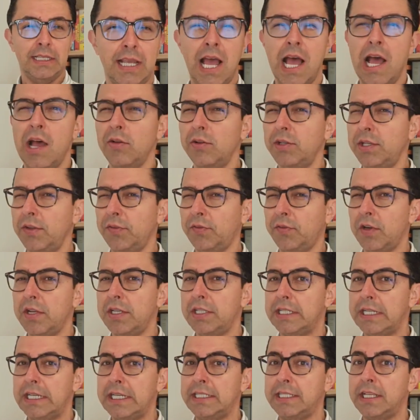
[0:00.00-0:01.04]
How
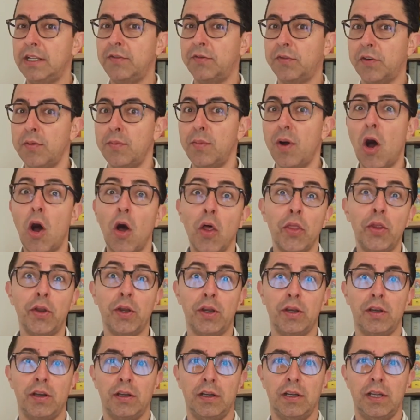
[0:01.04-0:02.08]
different is it from
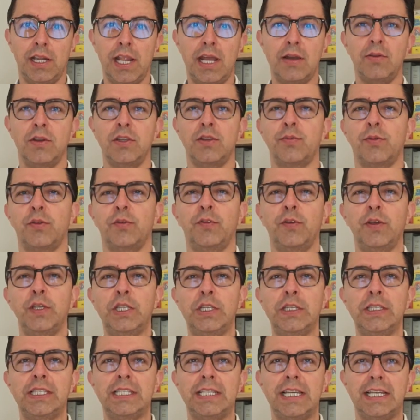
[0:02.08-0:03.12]
other language
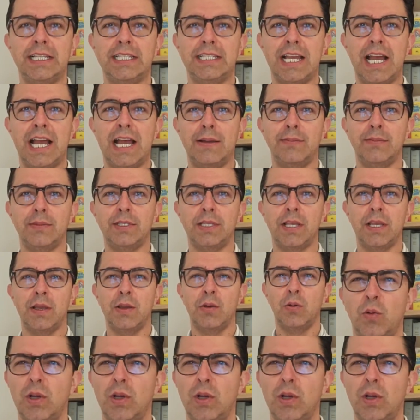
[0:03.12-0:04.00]
proficiency exams?